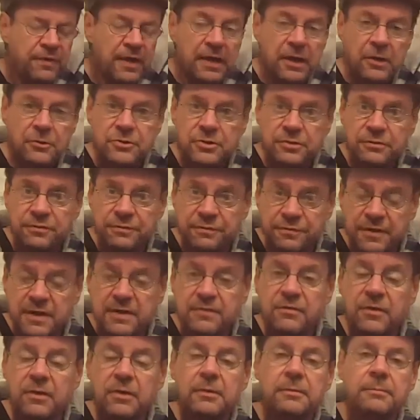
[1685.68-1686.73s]
fell out of
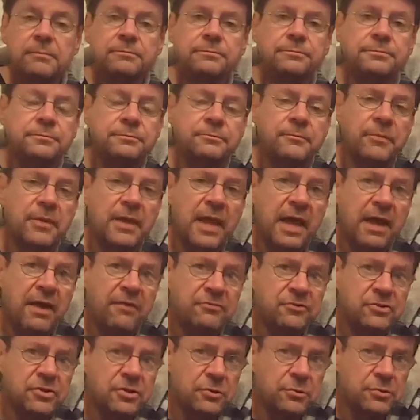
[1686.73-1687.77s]
favour
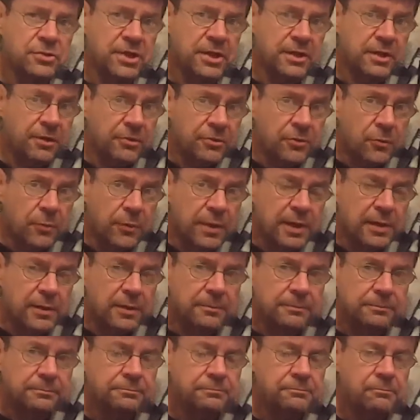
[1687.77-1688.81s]
after there was an
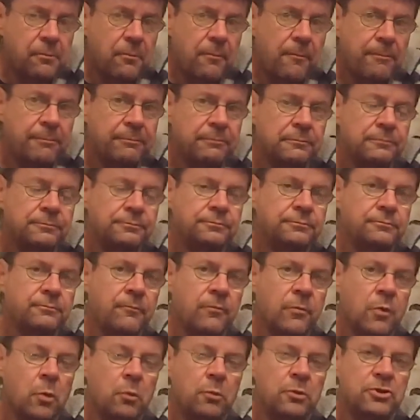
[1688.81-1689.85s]
earthquake
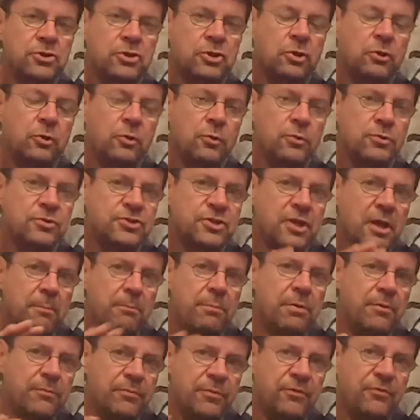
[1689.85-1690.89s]
which closed
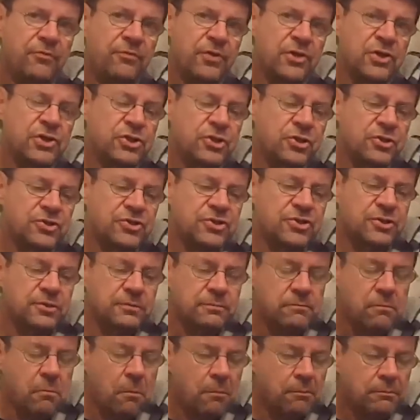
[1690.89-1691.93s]
up the
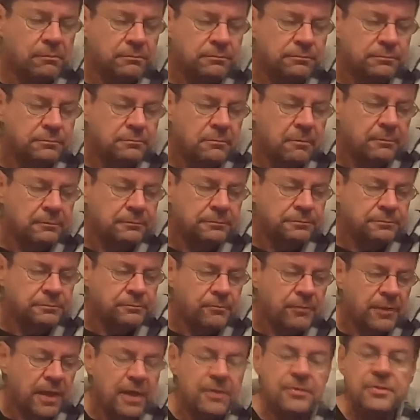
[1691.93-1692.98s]
fissures
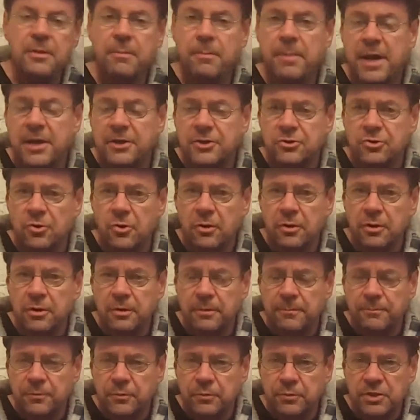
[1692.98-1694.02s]
in the
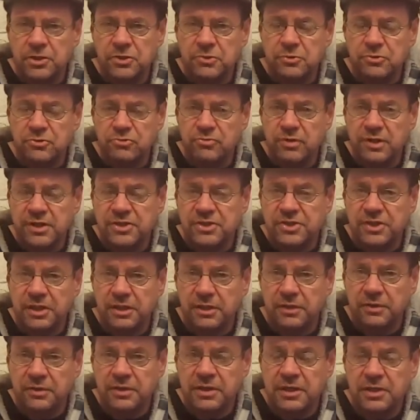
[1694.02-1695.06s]
bedrock, which was
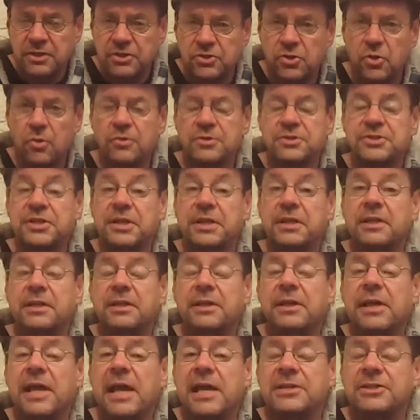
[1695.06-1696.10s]
releasing the toxic
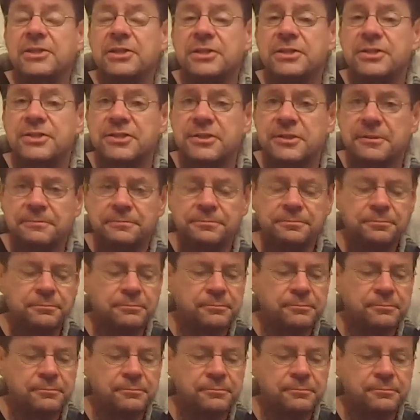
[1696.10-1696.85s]
gases